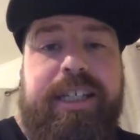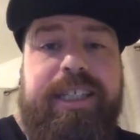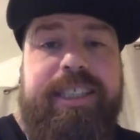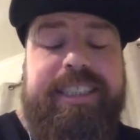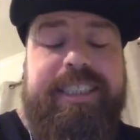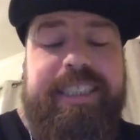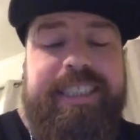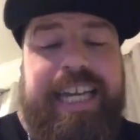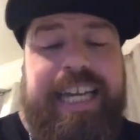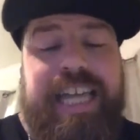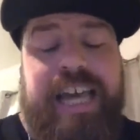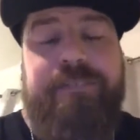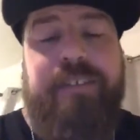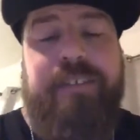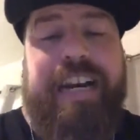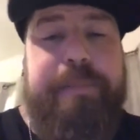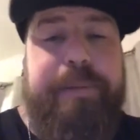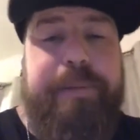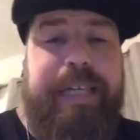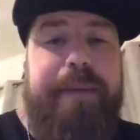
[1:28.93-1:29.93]
You see, the day that I
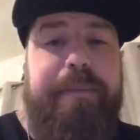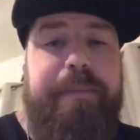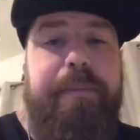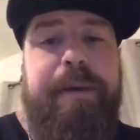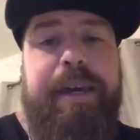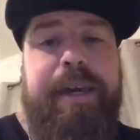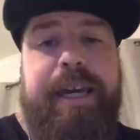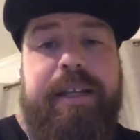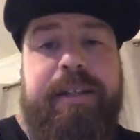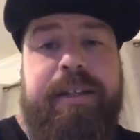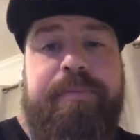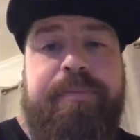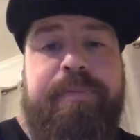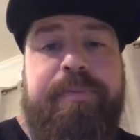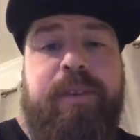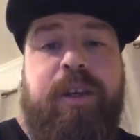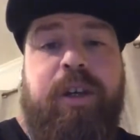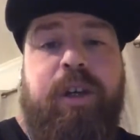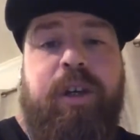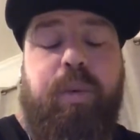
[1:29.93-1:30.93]
finally became a man
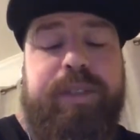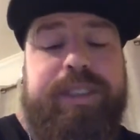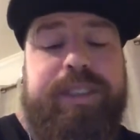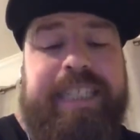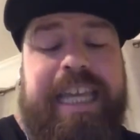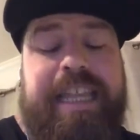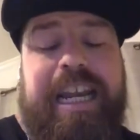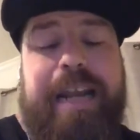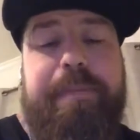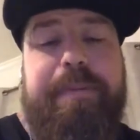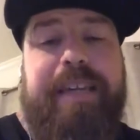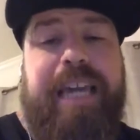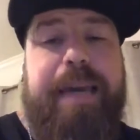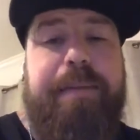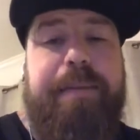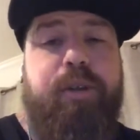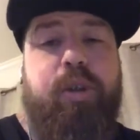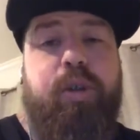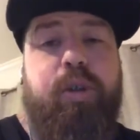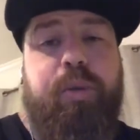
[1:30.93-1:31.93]
was the day that I
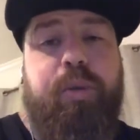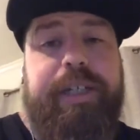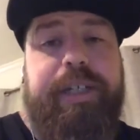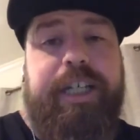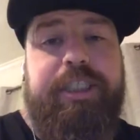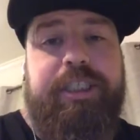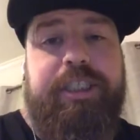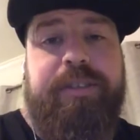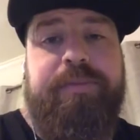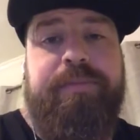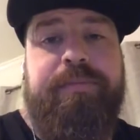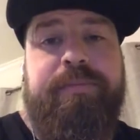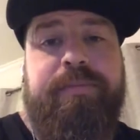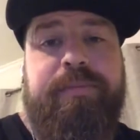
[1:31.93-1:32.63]
became a new creation.